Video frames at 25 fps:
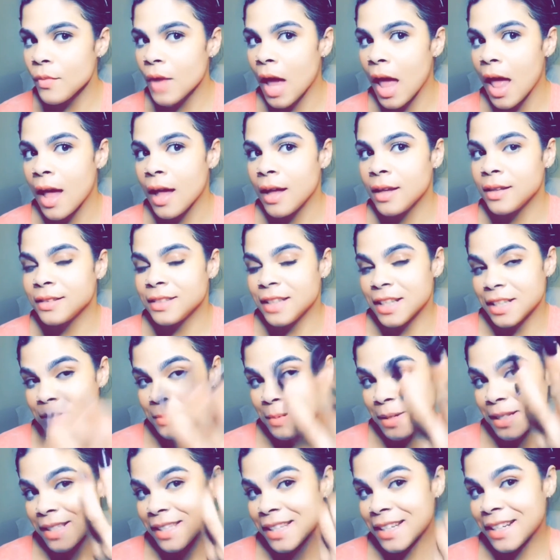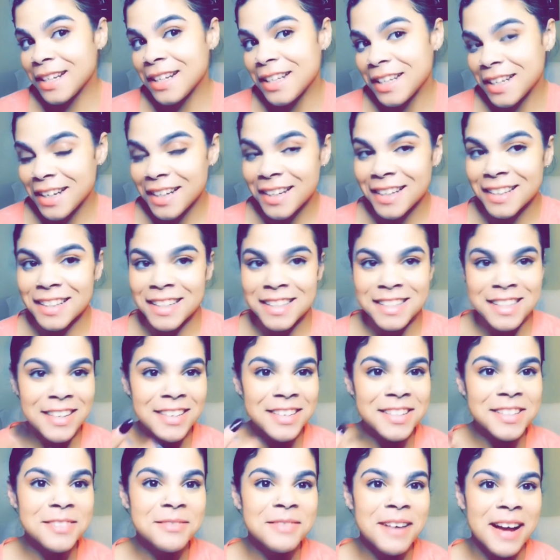that's basically it. That's how I do
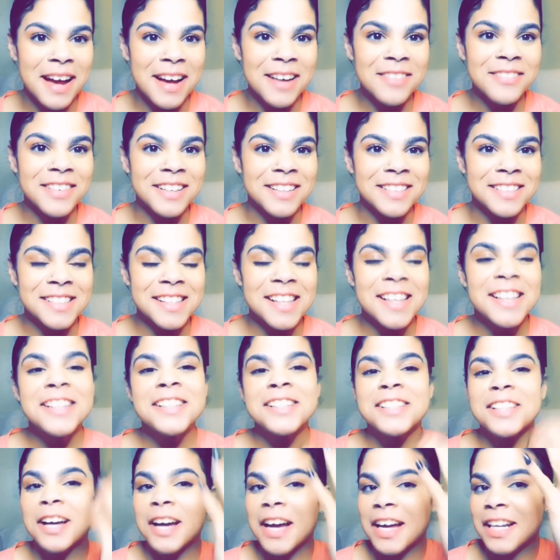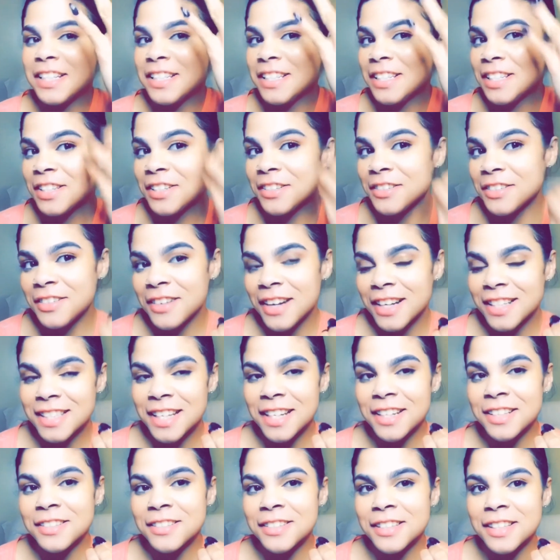my eyebrows. So I just showed you guys how to do
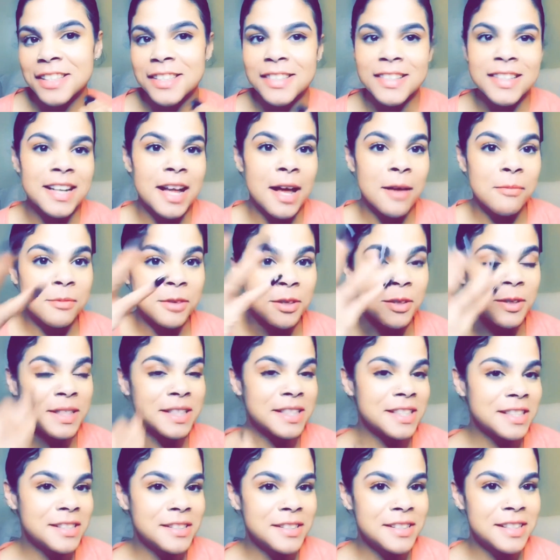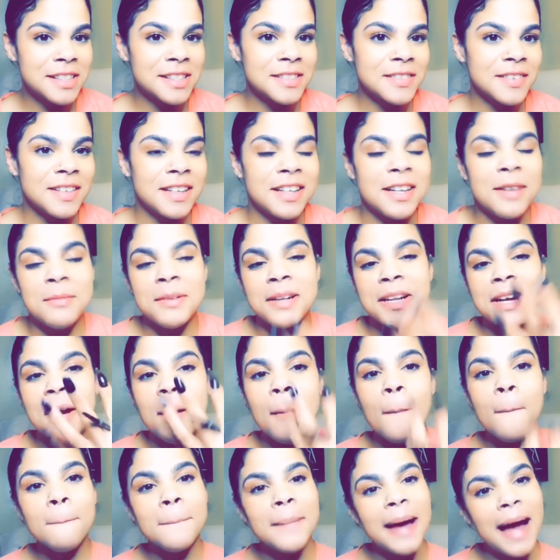this one. I'm going to do this one, and I'm going to come
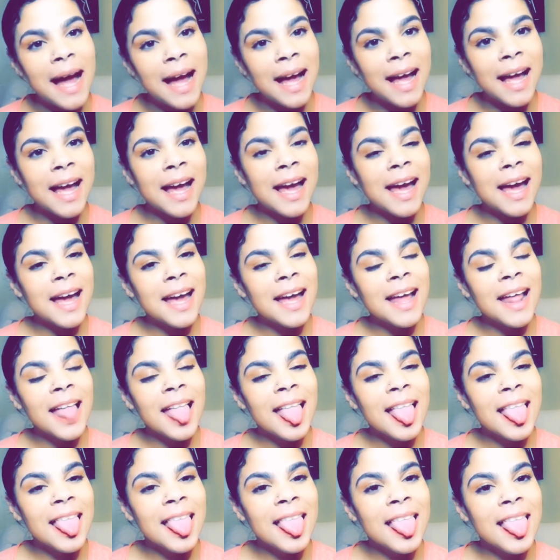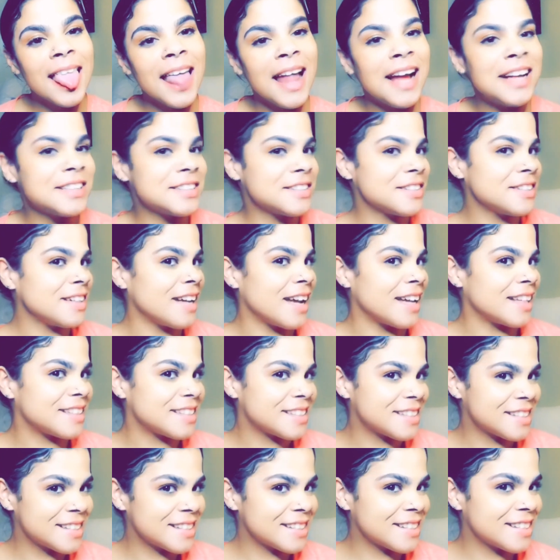back and show you guys
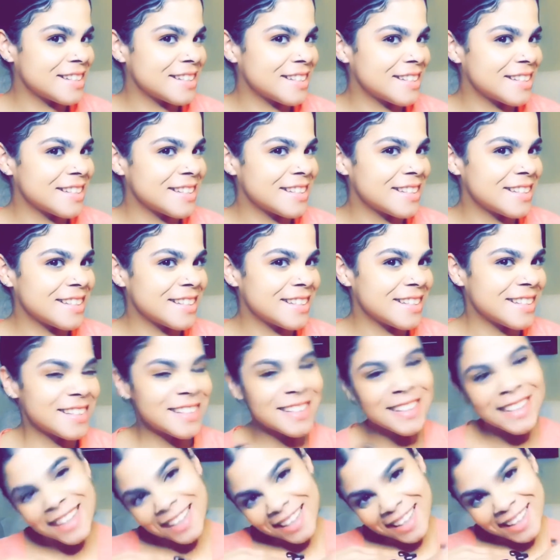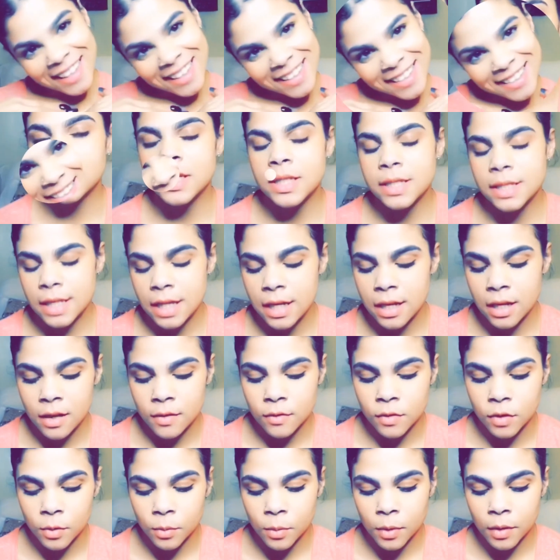that you can take if you're
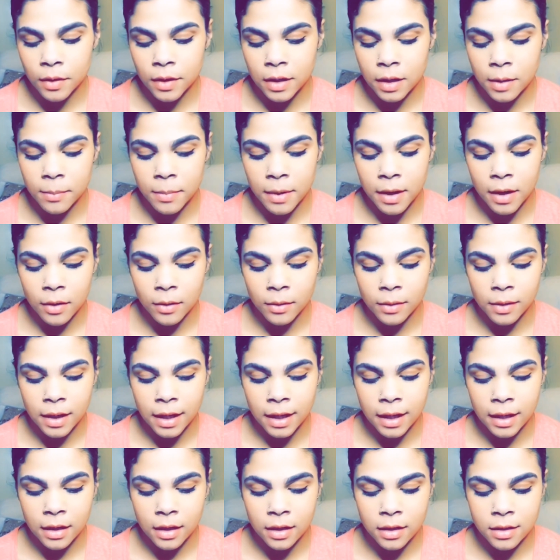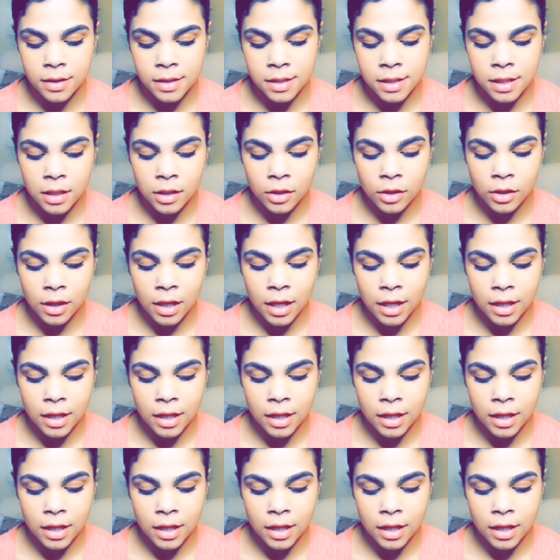worried about like concealer lines